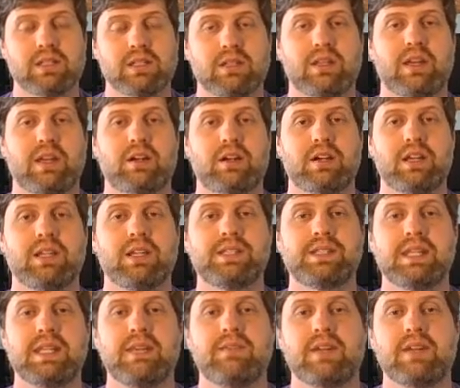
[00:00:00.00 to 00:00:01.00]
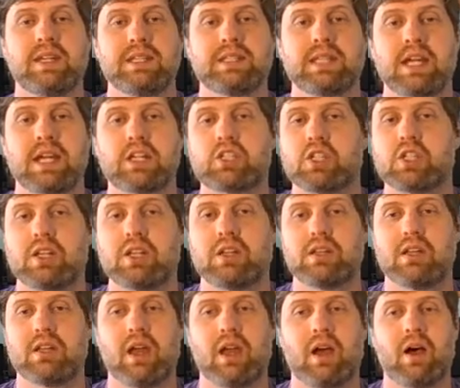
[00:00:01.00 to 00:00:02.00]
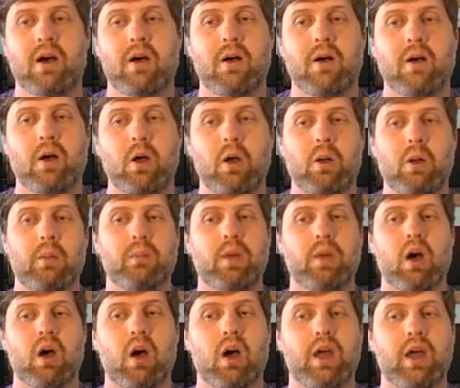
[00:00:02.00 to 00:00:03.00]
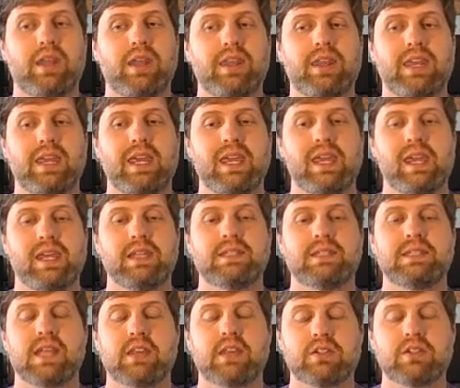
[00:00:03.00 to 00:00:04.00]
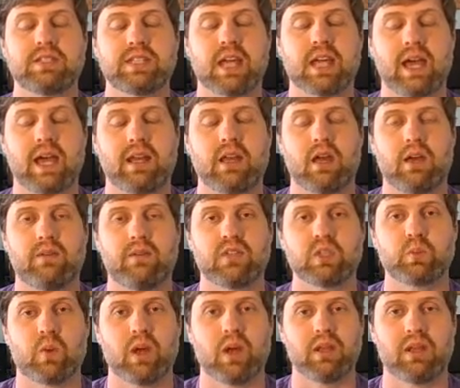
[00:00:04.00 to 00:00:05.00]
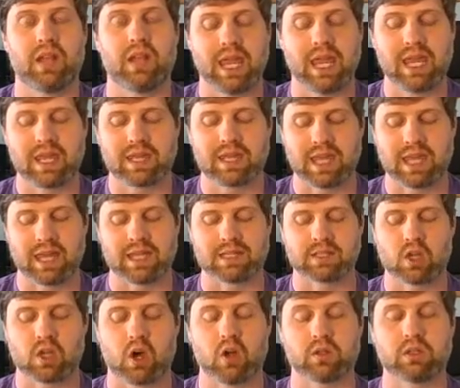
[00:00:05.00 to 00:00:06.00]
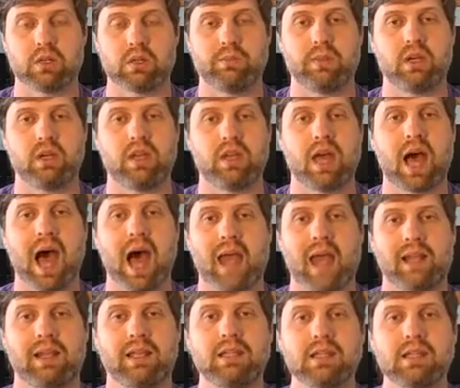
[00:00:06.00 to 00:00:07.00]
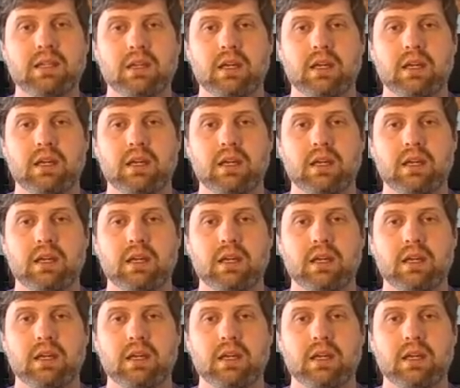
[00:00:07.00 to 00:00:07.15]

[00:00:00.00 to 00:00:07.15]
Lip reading: There is even a section on the southern side of Swan Lake that is called Camellia Island.